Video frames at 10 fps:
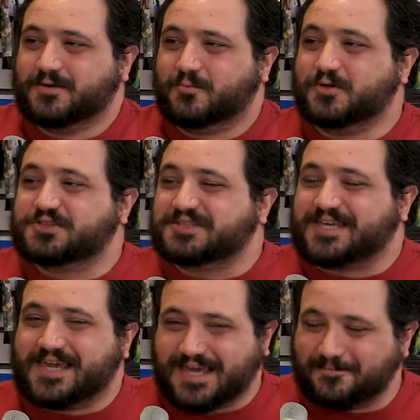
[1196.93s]
We'll
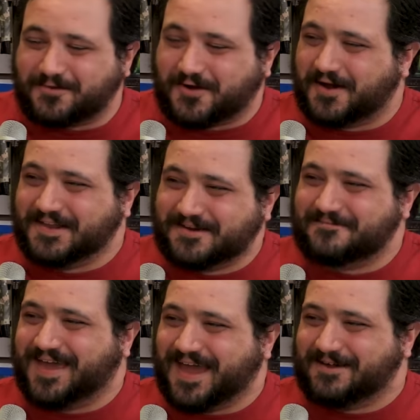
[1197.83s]
just keep calling
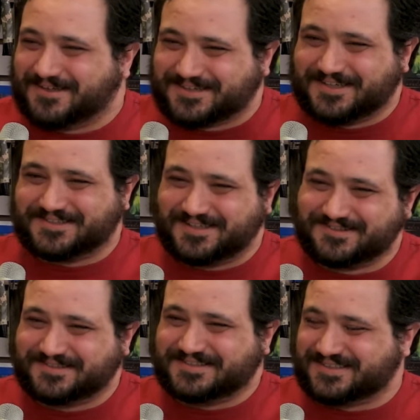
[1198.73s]
him gay because it gets
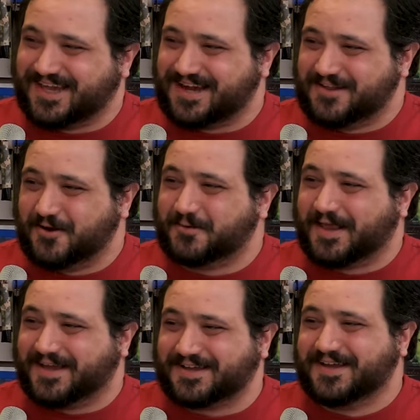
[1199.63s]
under his skin, and he'll
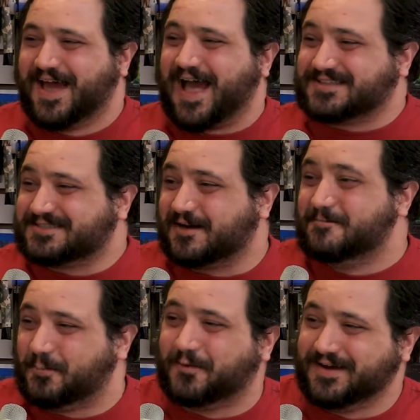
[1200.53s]
like at
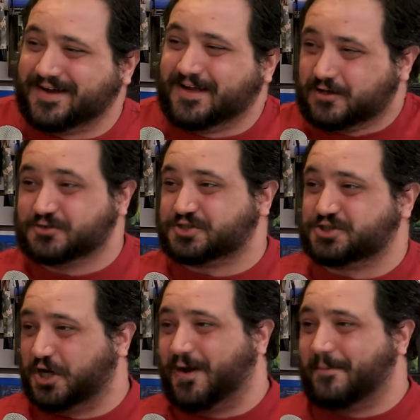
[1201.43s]
some point he'll
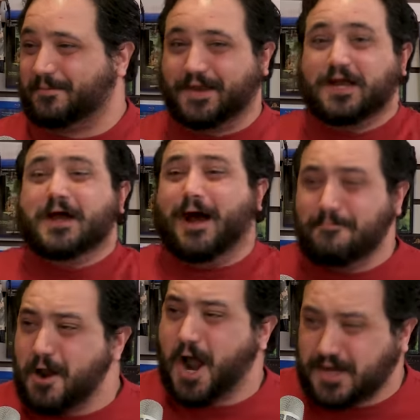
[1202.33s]
show up and be like,
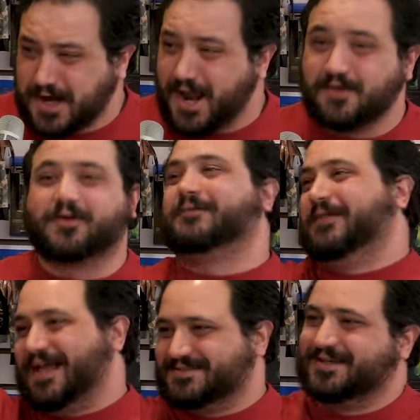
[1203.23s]
"I'm not gay." They're like,
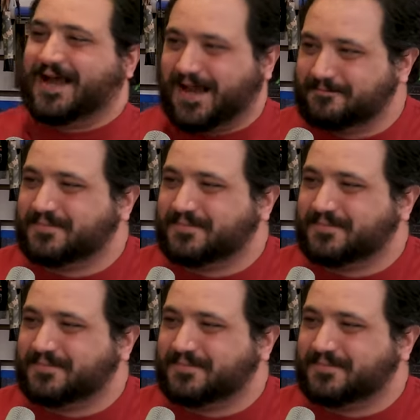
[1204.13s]
"Well, that's the guy.